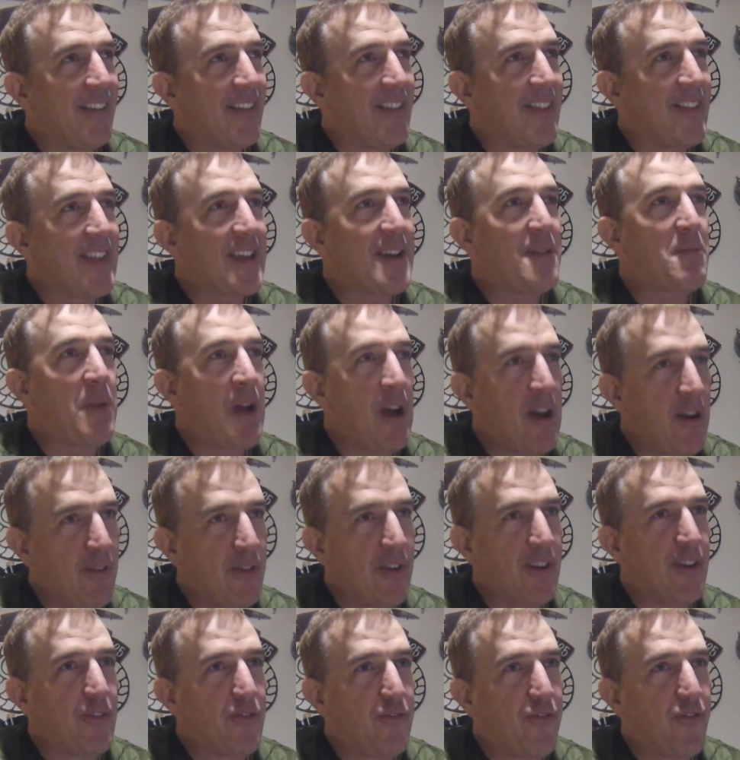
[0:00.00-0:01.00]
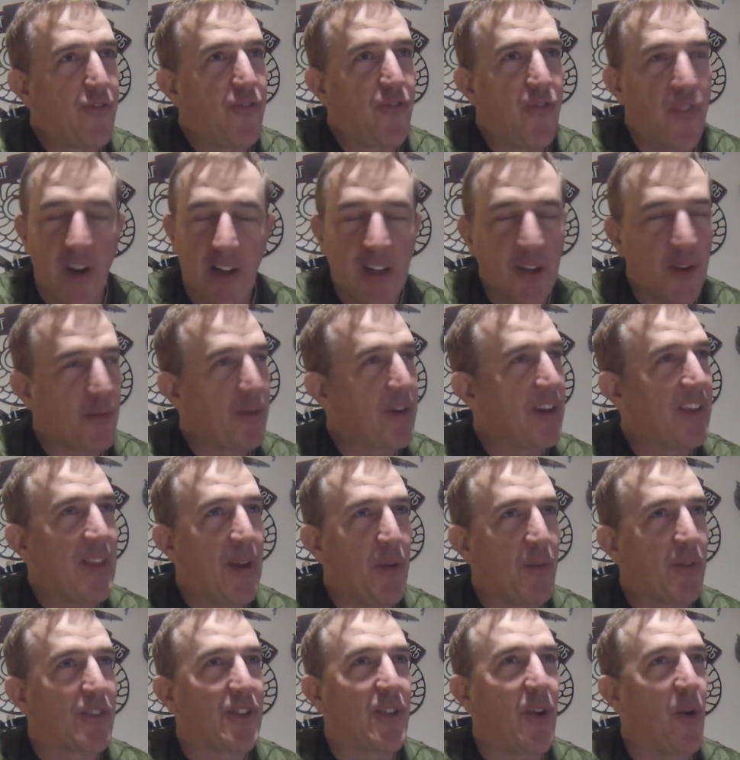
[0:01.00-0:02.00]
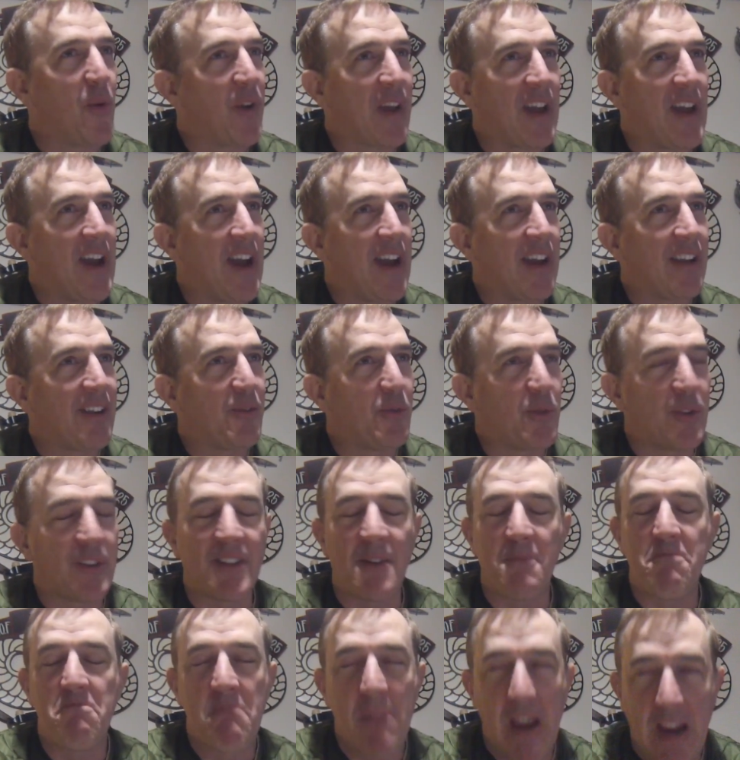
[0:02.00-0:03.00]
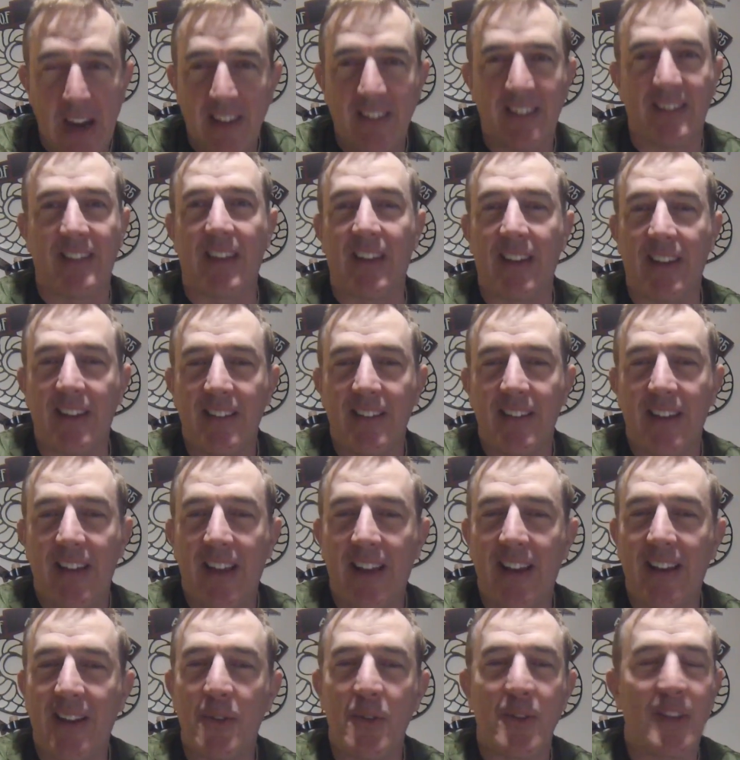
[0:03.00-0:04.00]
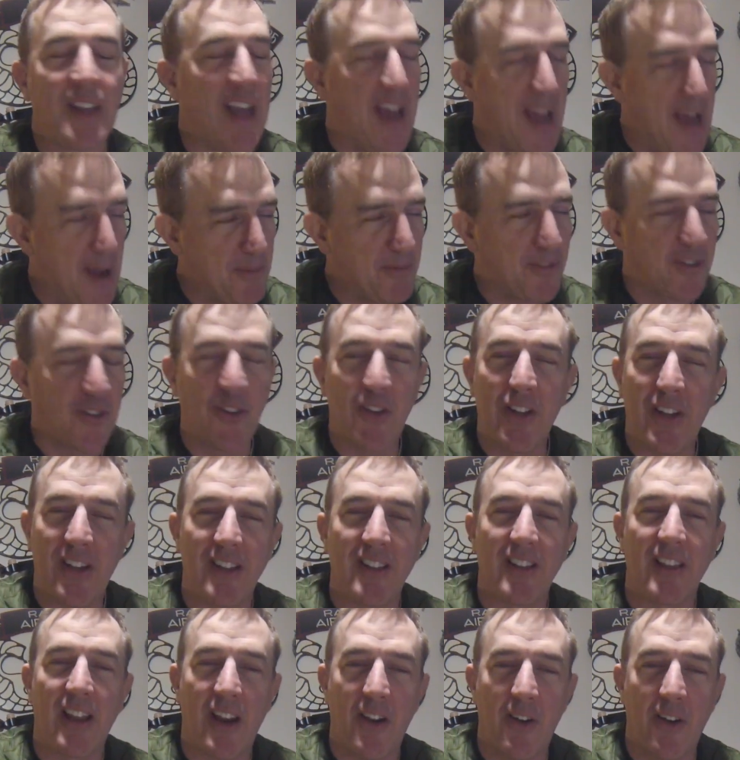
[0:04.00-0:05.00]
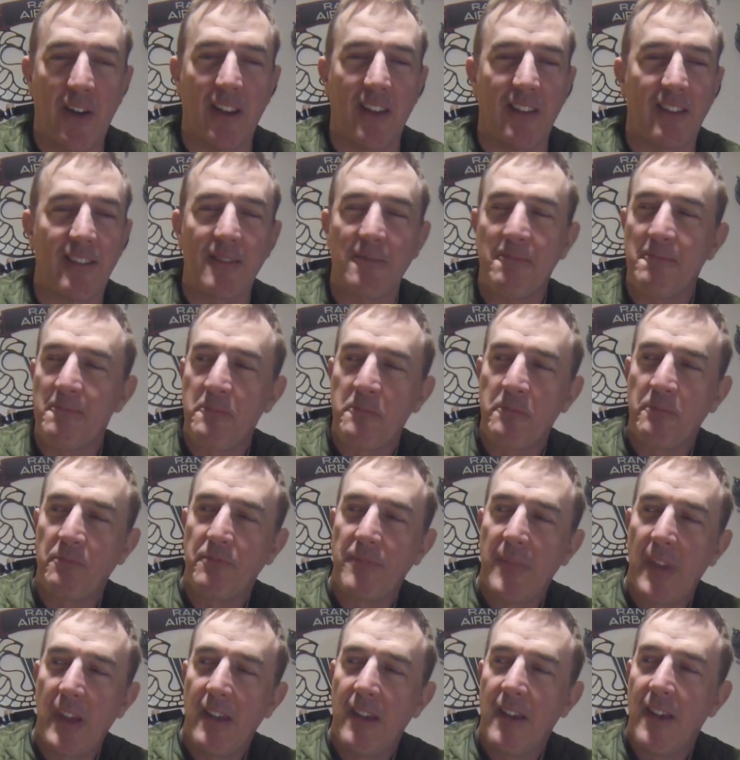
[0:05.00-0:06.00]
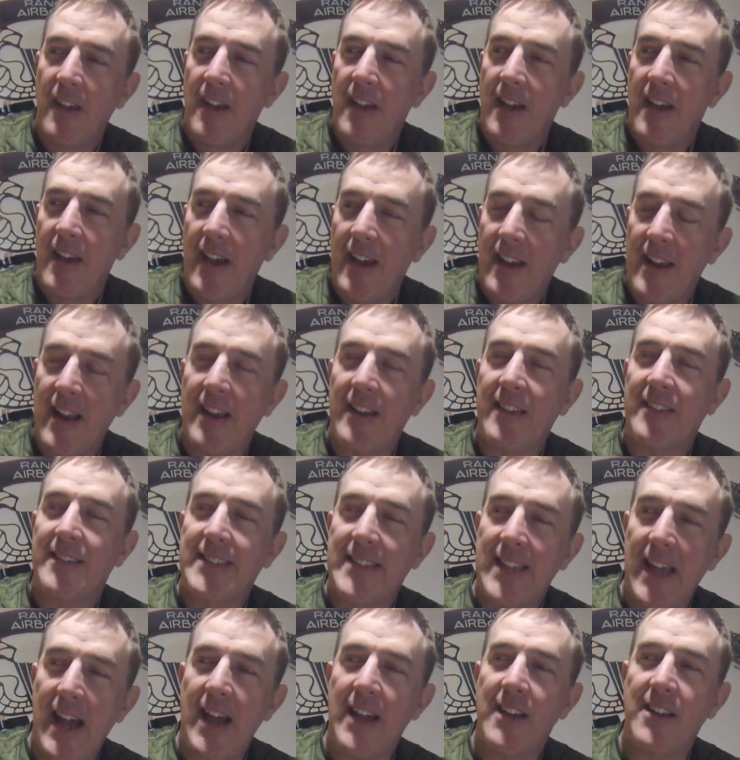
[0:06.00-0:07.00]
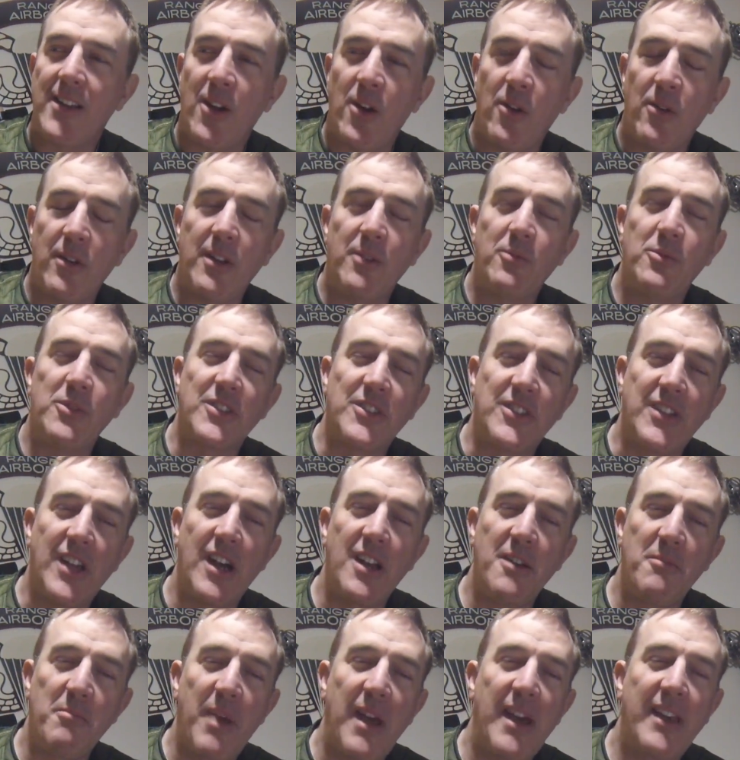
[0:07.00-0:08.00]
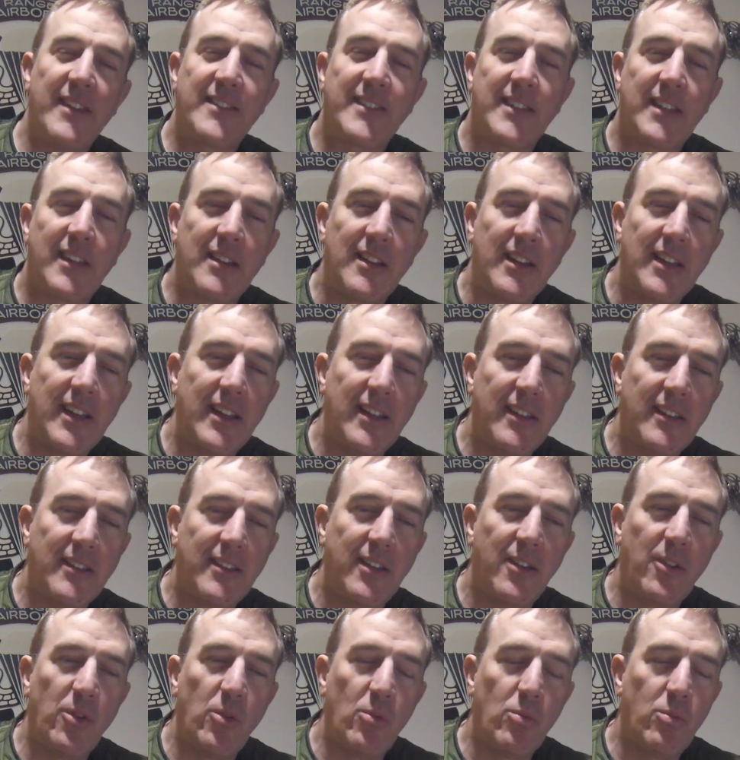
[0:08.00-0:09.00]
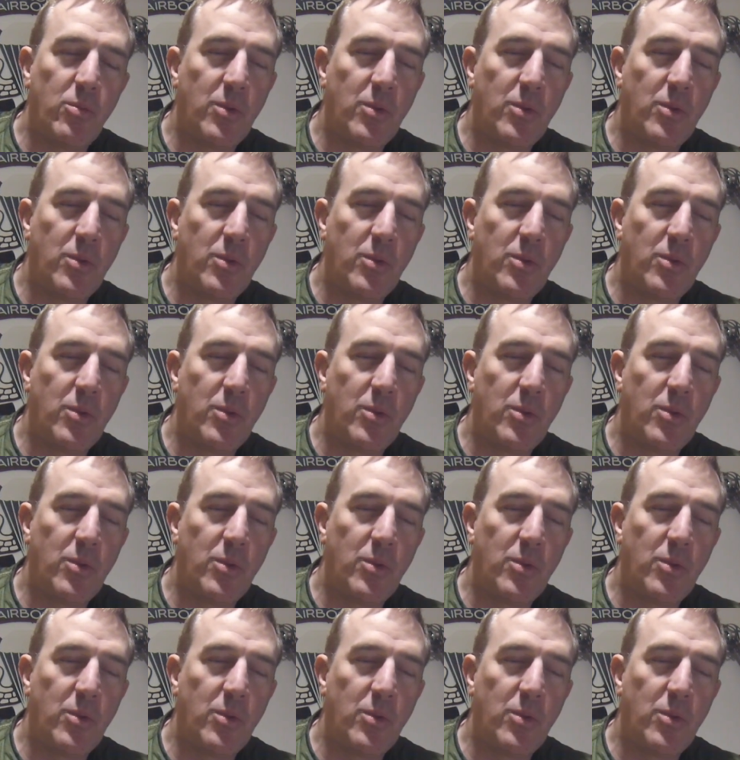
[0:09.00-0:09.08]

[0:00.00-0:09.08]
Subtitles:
The amount of fuckery that was going on was amazing, and it was absolutely hilarious. And on a side note, it was done basically to,